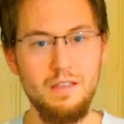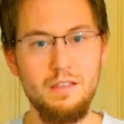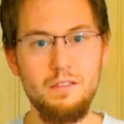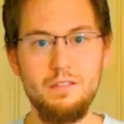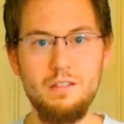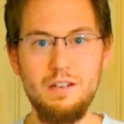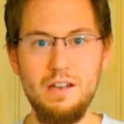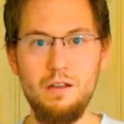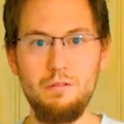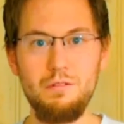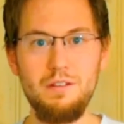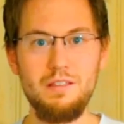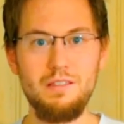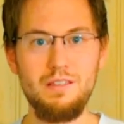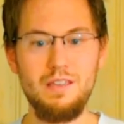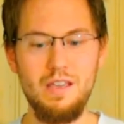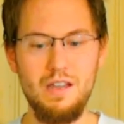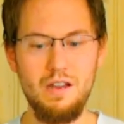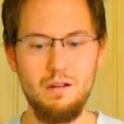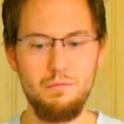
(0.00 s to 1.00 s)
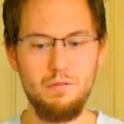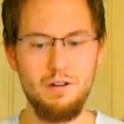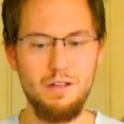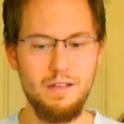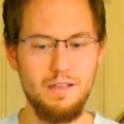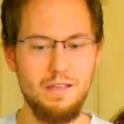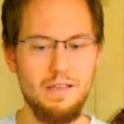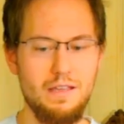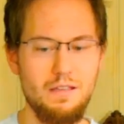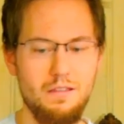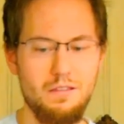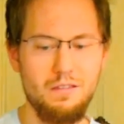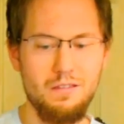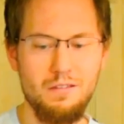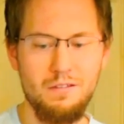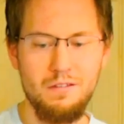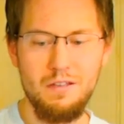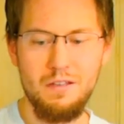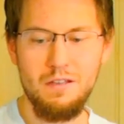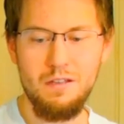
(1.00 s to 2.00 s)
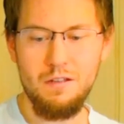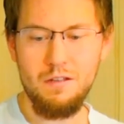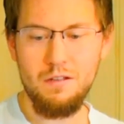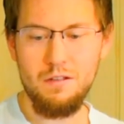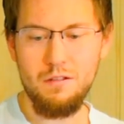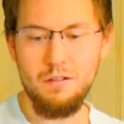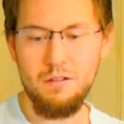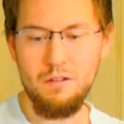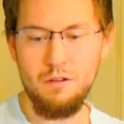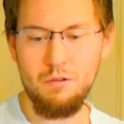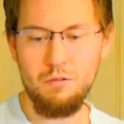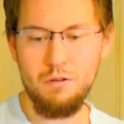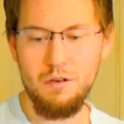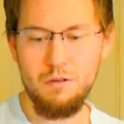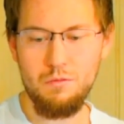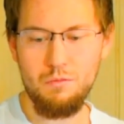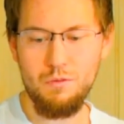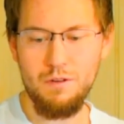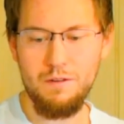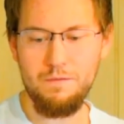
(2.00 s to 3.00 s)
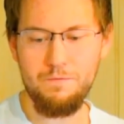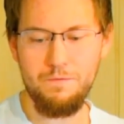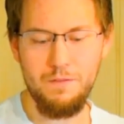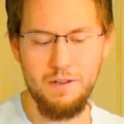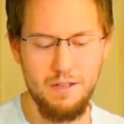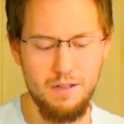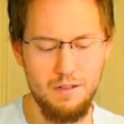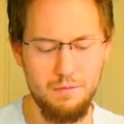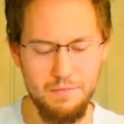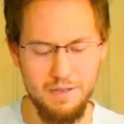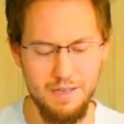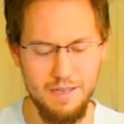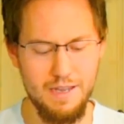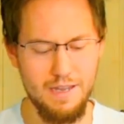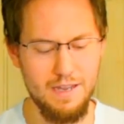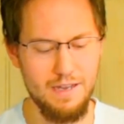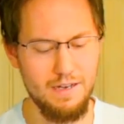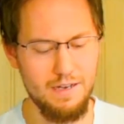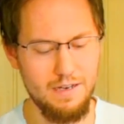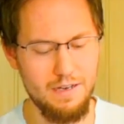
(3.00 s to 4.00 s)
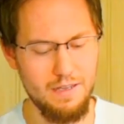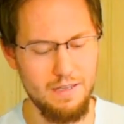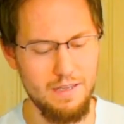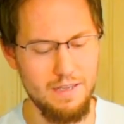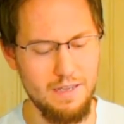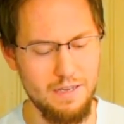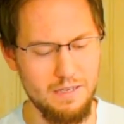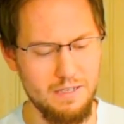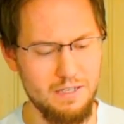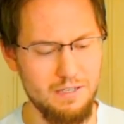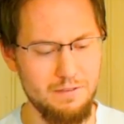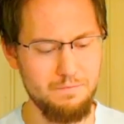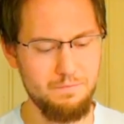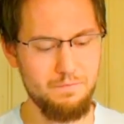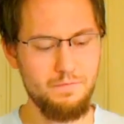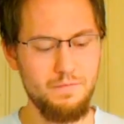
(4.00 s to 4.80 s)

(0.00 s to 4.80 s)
So now this camera is loaded with film and it